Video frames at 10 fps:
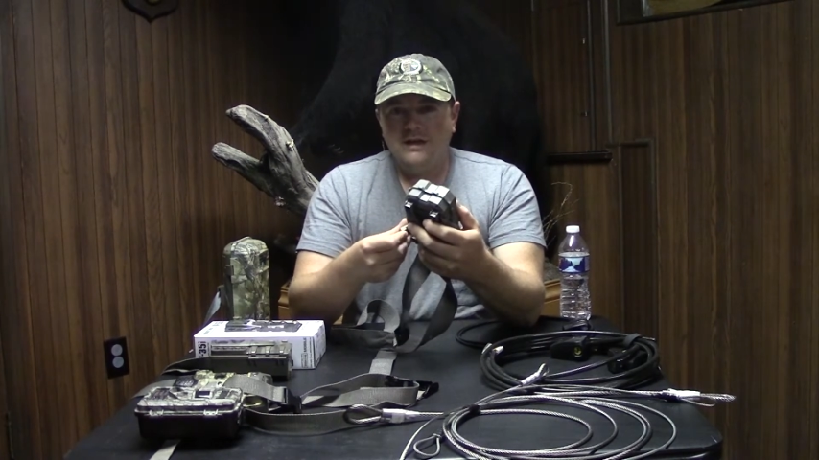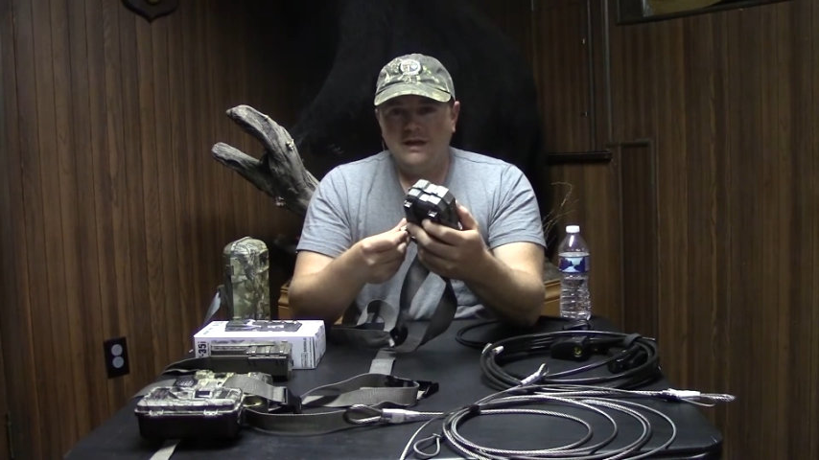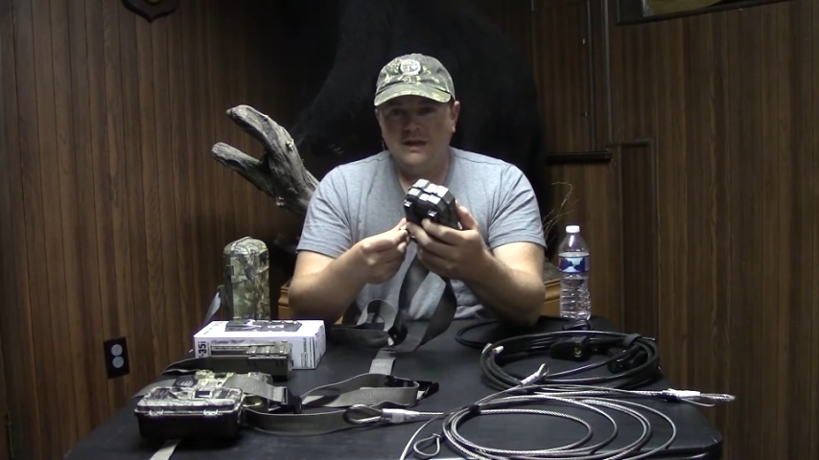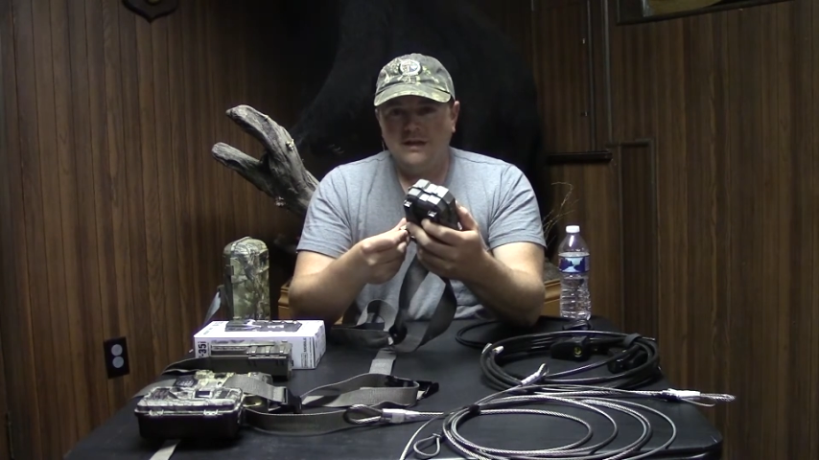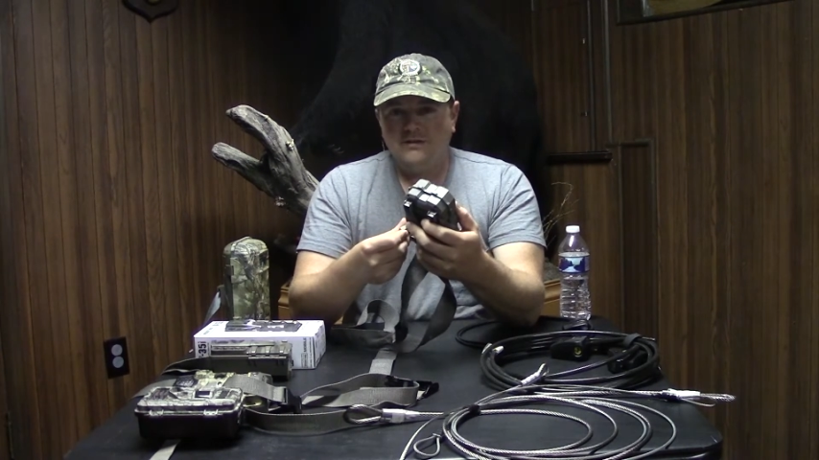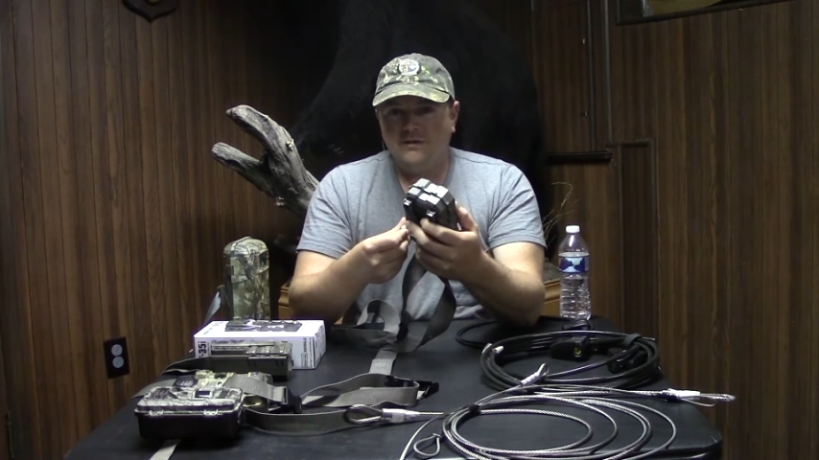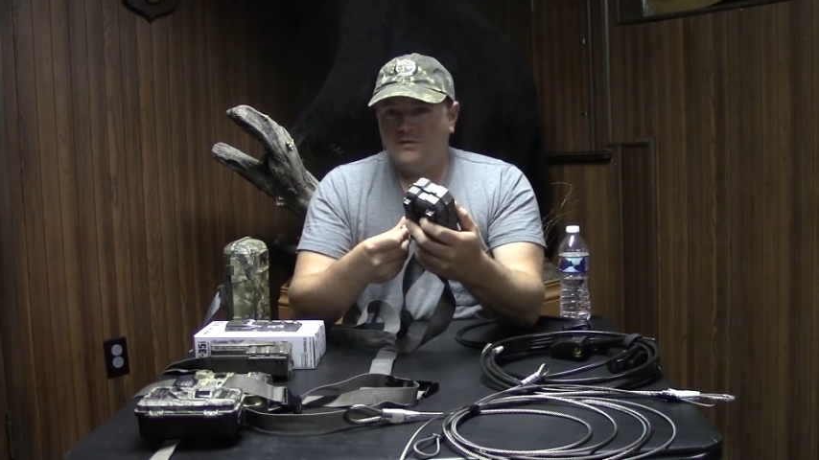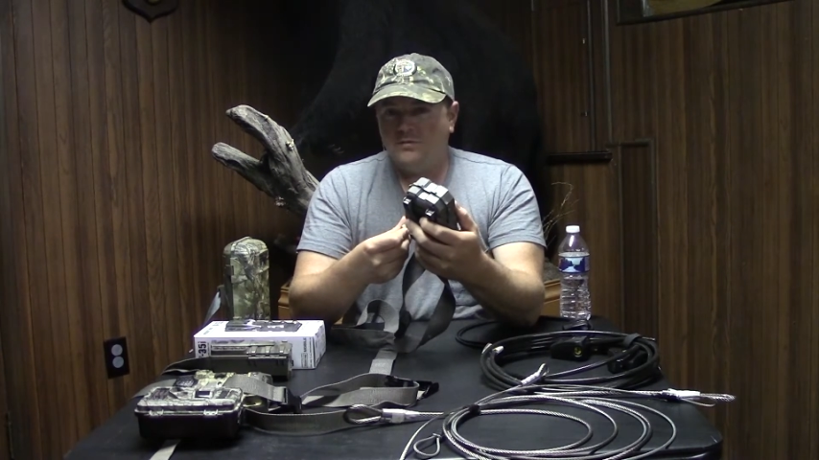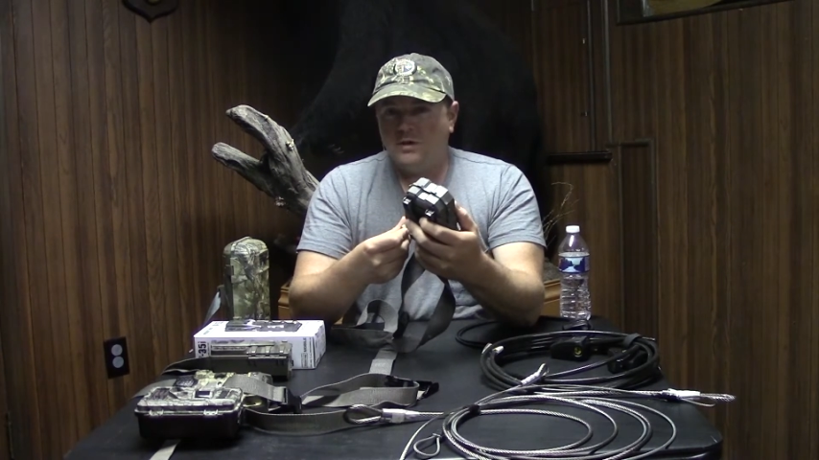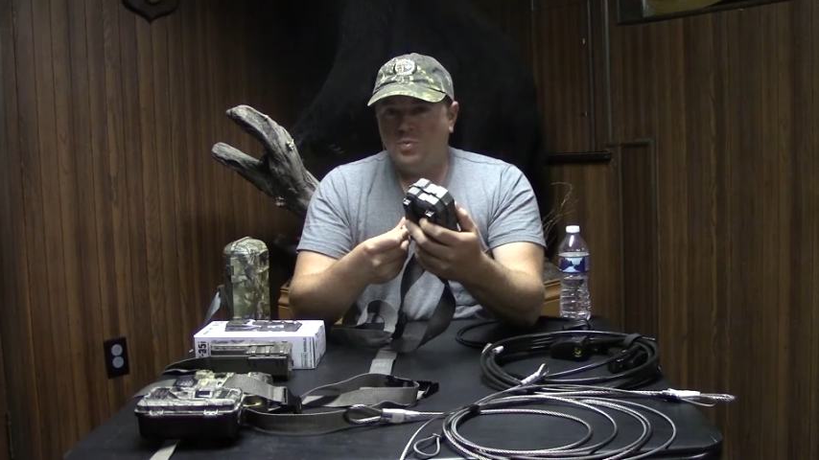and it seems
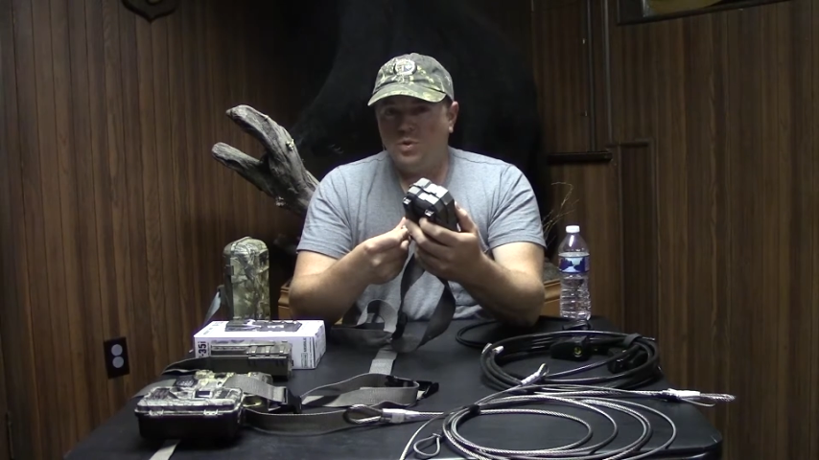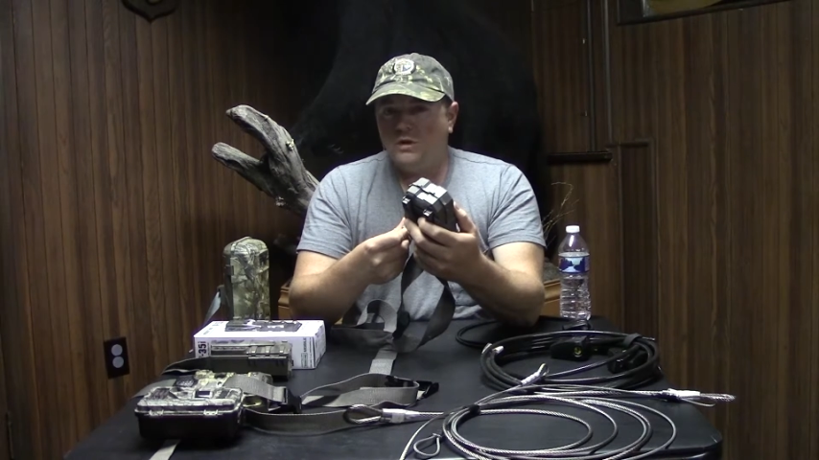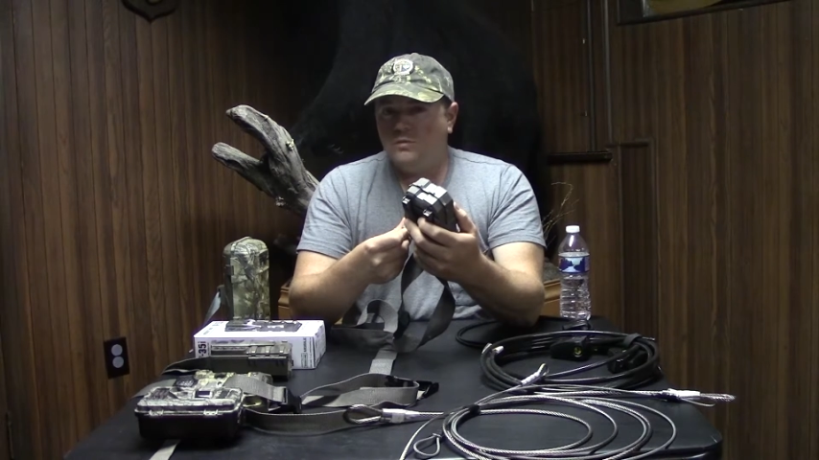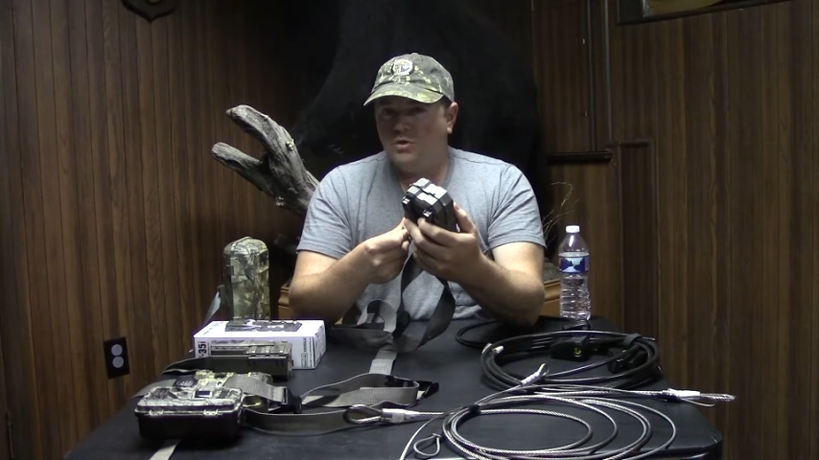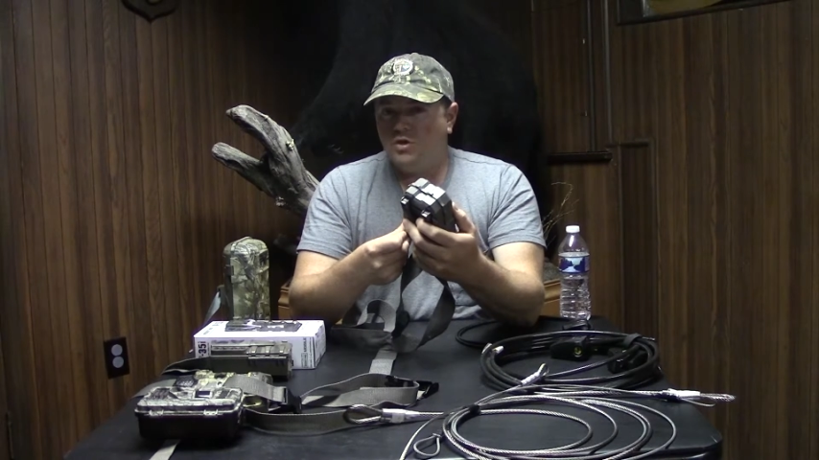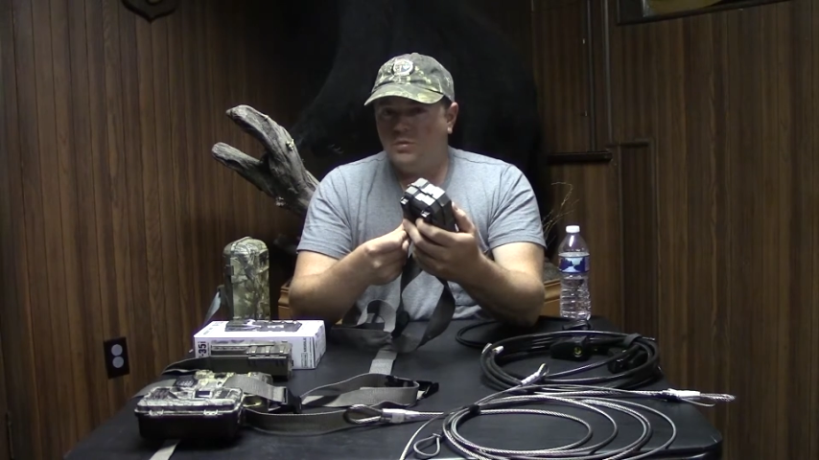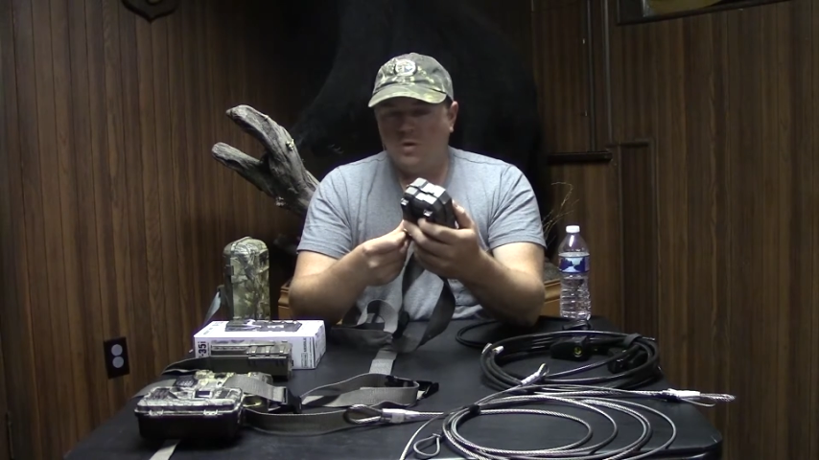to be a pretty good